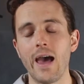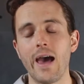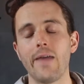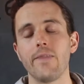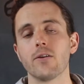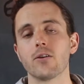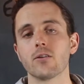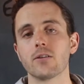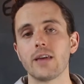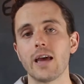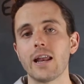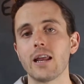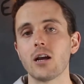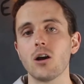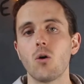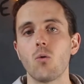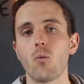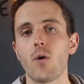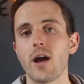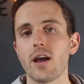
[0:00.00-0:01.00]
and they're getting
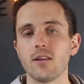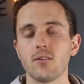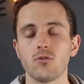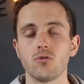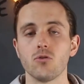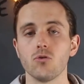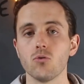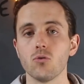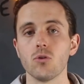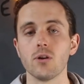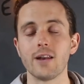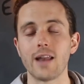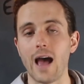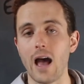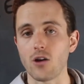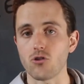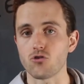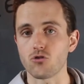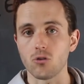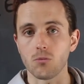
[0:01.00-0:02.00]
away to
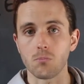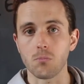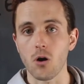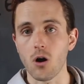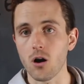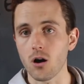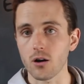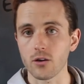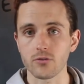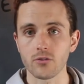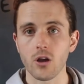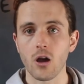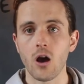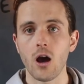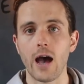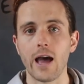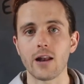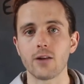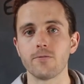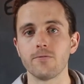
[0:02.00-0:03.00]
national parks
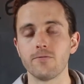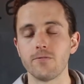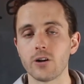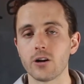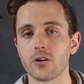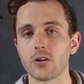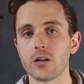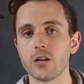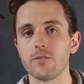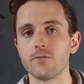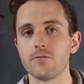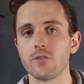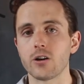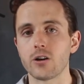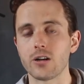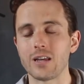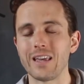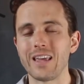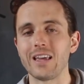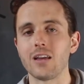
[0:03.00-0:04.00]
at a very,
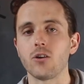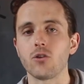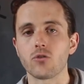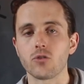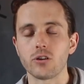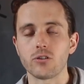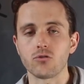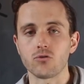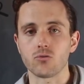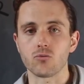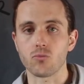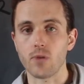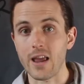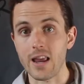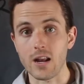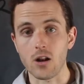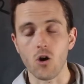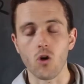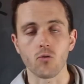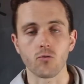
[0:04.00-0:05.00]
very increased
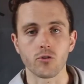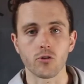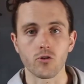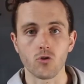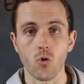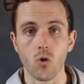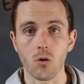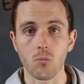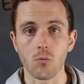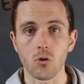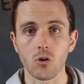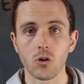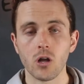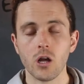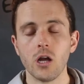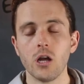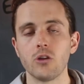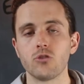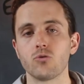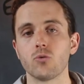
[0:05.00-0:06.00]
rate over normal.
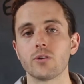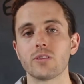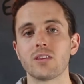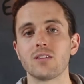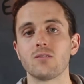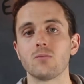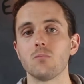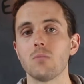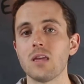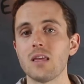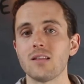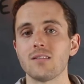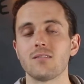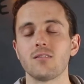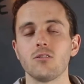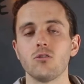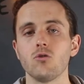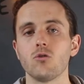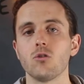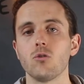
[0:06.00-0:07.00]
So what this means is
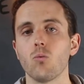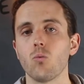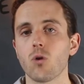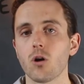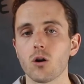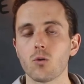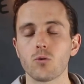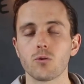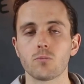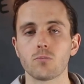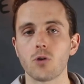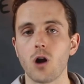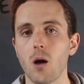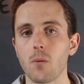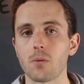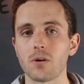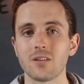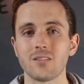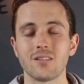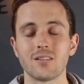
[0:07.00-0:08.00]
that you can work with
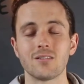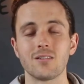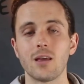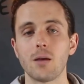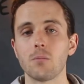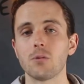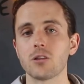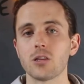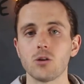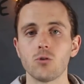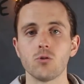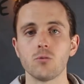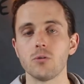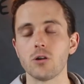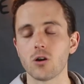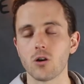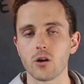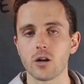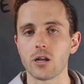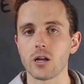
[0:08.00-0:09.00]
properties that typically would
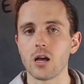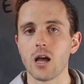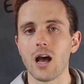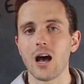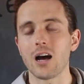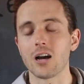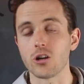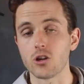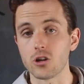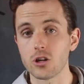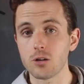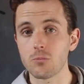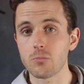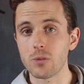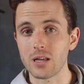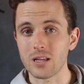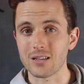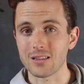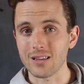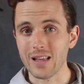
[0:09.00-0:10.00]
be earning a good
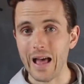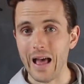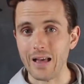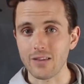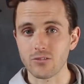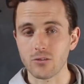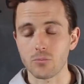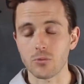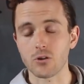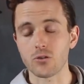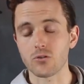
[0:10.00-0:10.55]
bit less, but